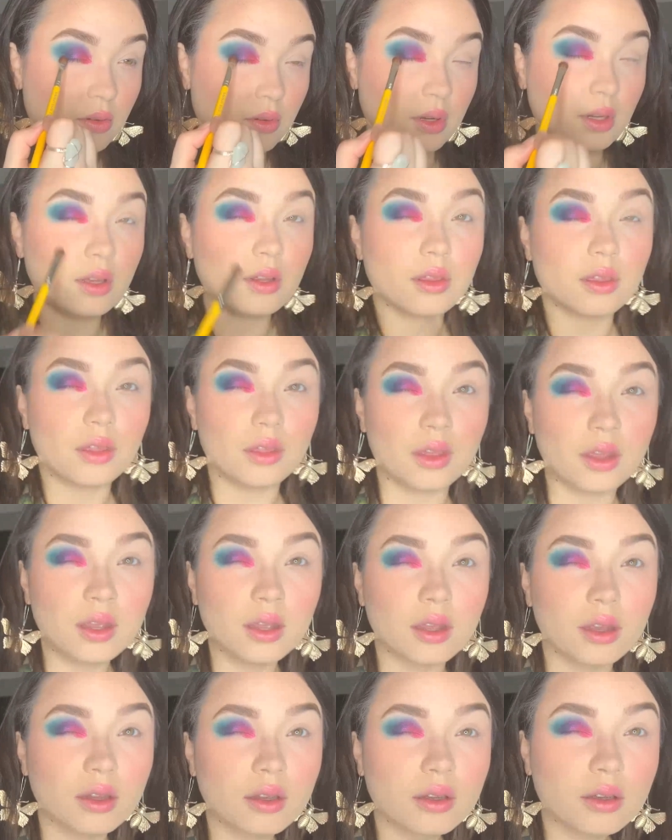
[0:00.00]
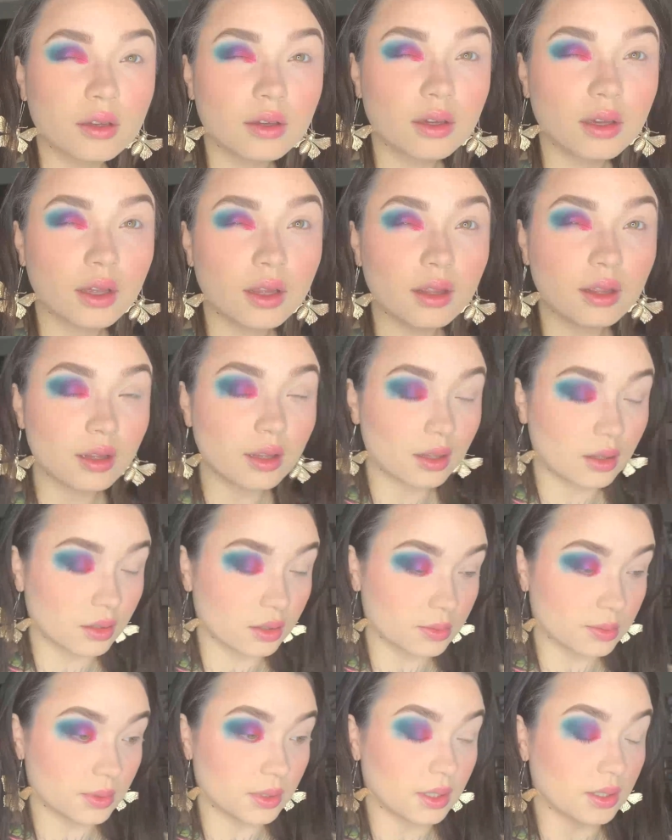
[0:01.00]
What do y'all think? That
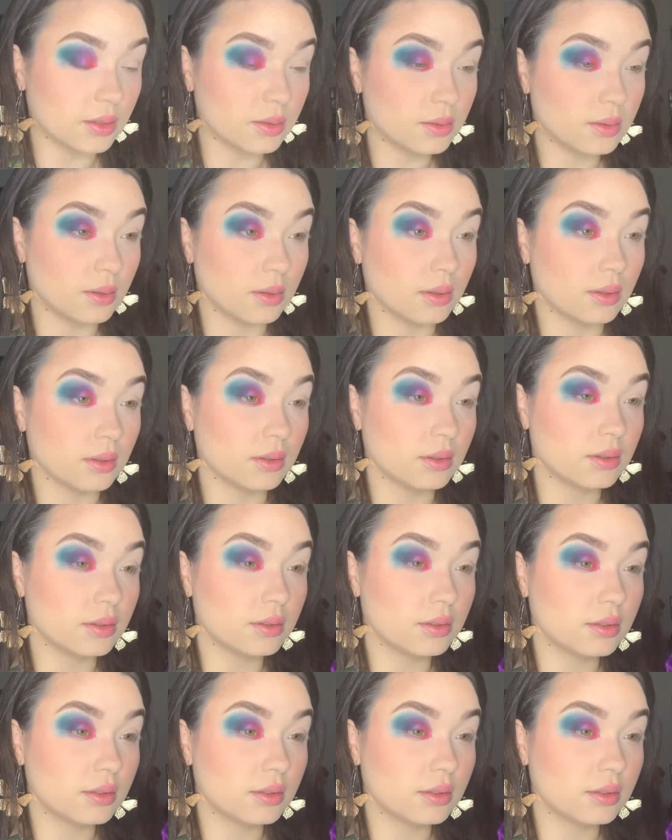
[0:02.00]
looks pretty cool.